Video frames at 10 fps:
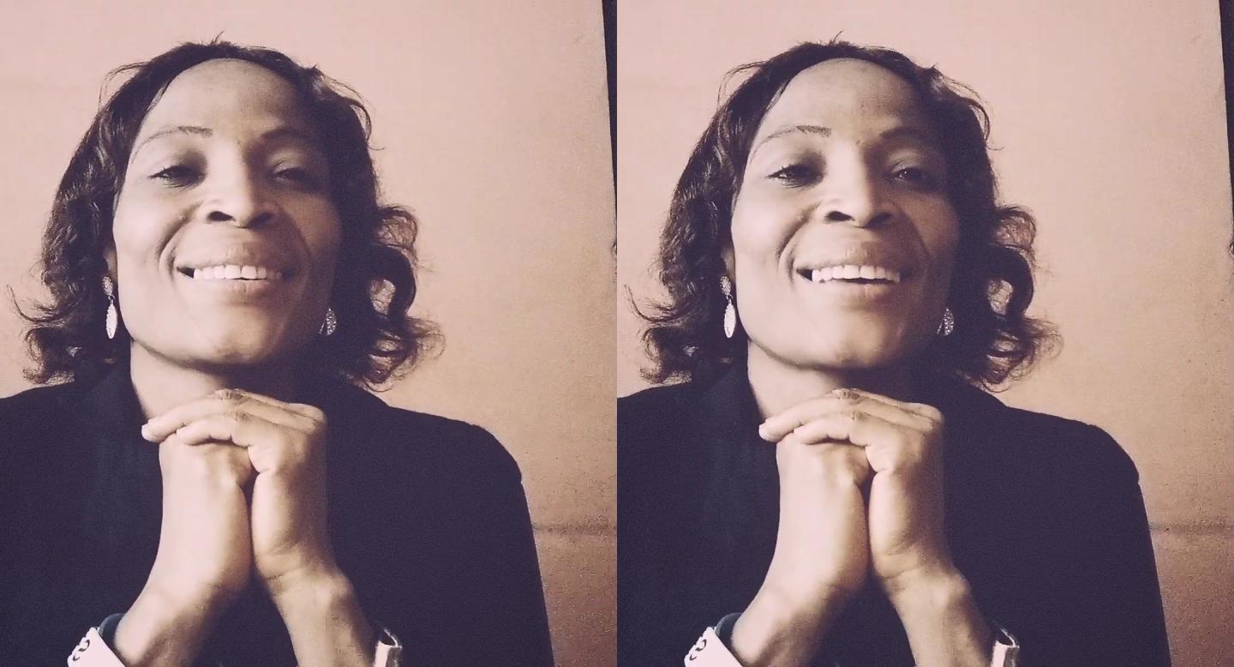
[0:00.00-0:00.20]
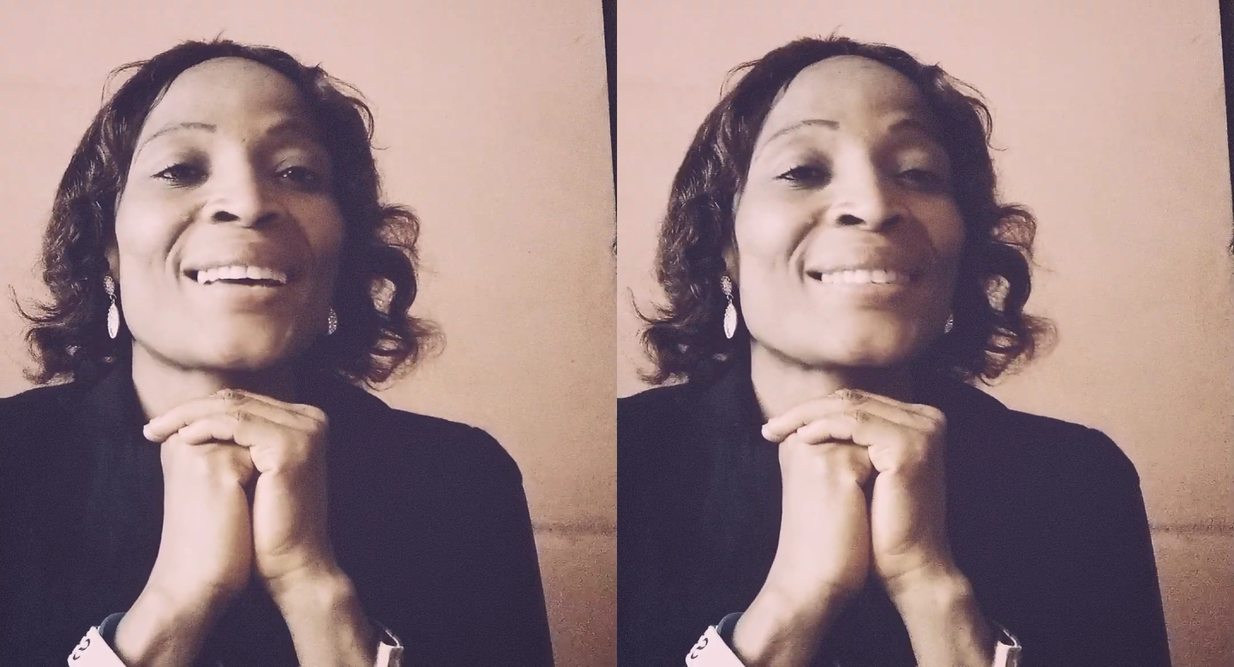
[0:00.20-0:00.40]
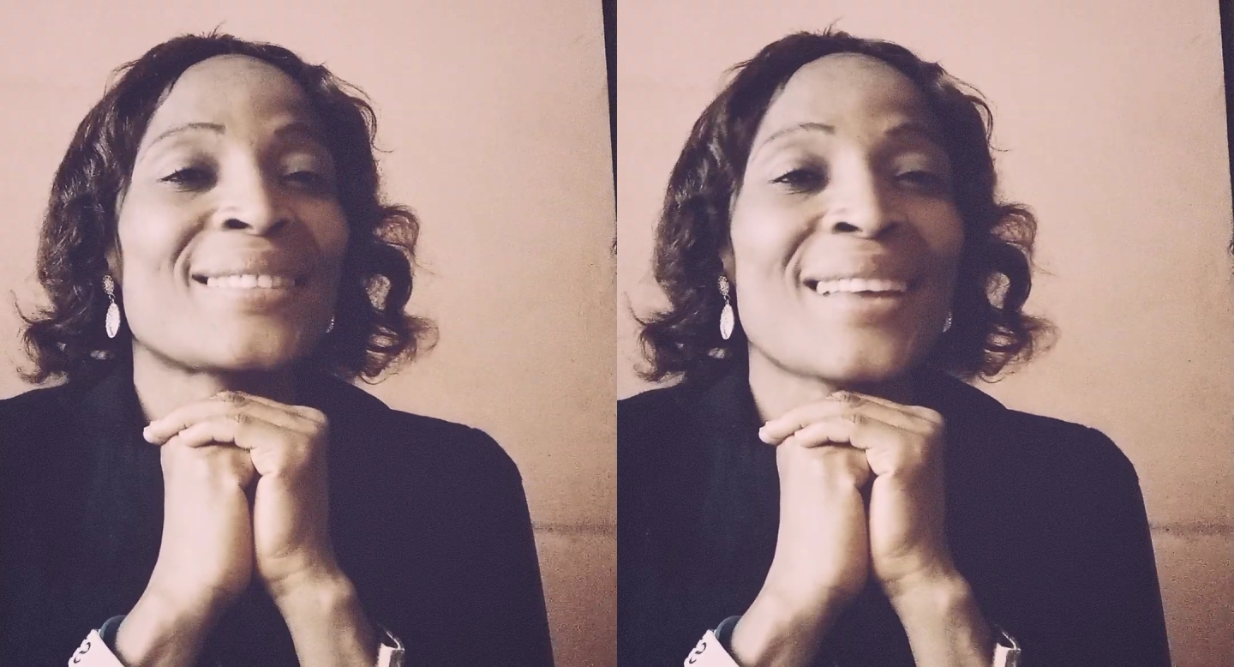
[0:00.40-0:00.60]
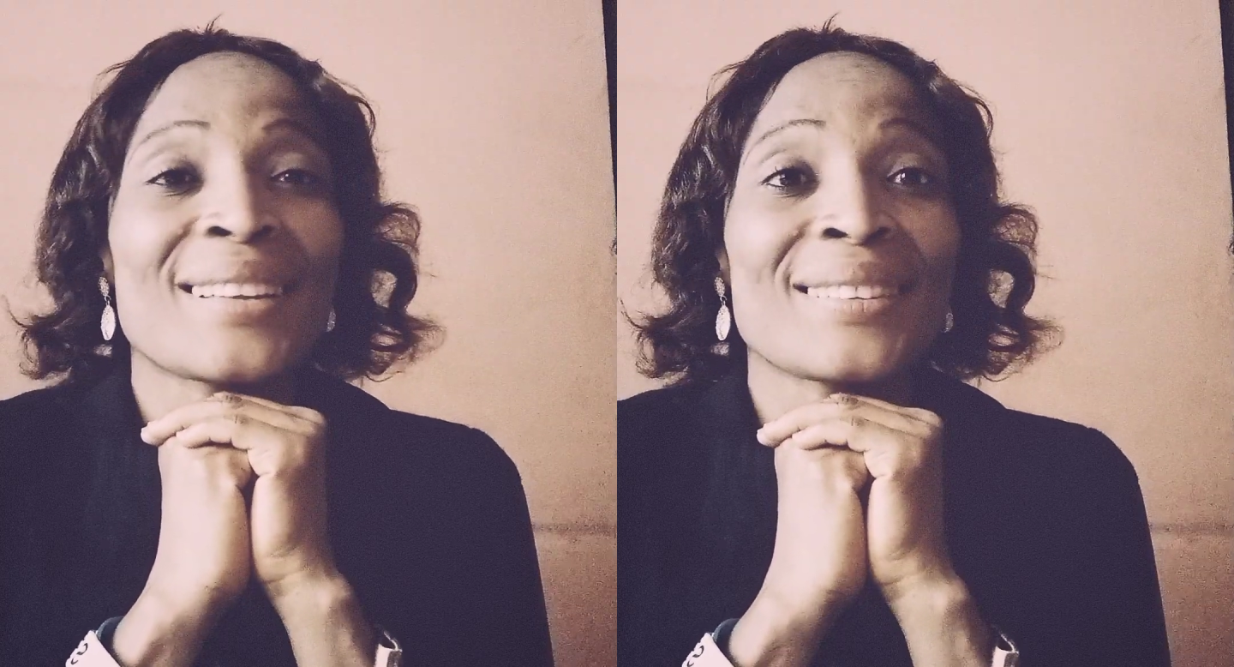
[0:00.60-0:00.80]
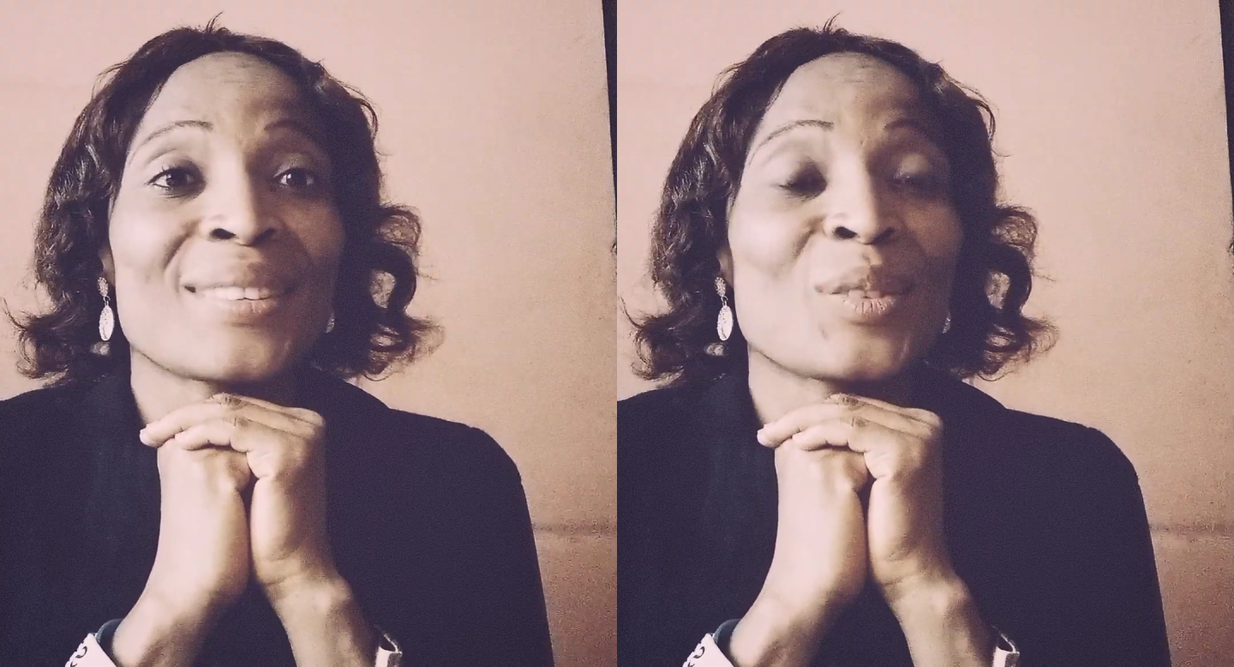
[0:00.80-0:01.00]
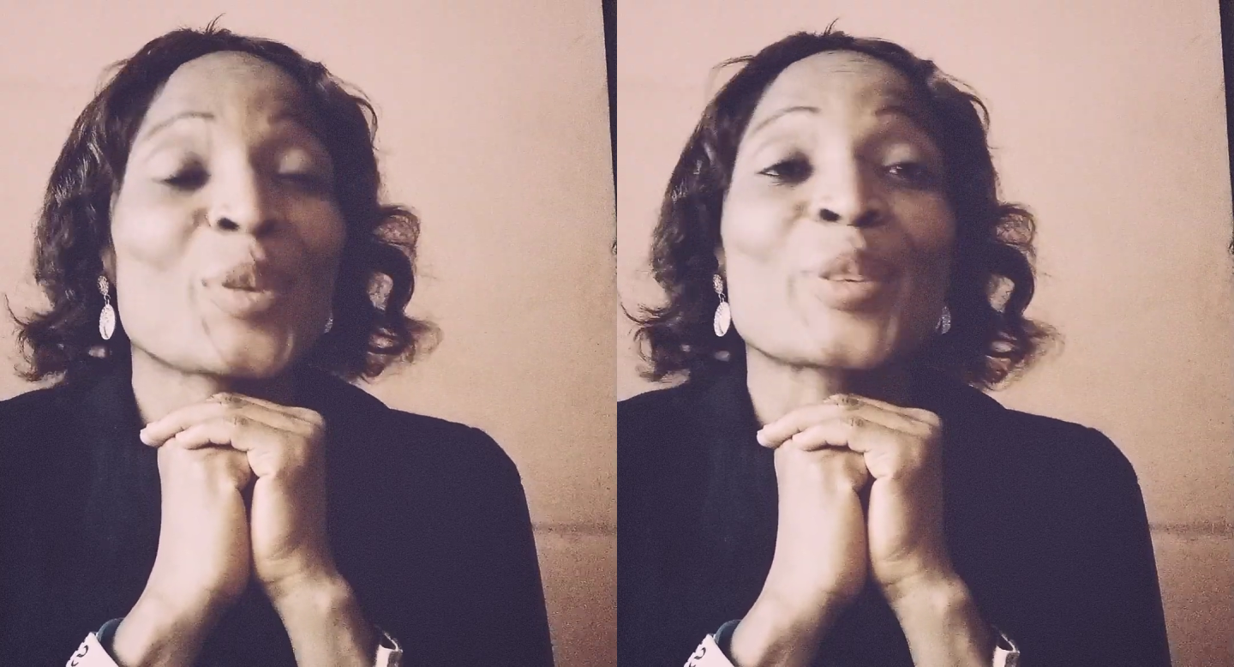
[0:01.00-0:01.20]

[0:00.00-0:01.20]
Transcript: and start your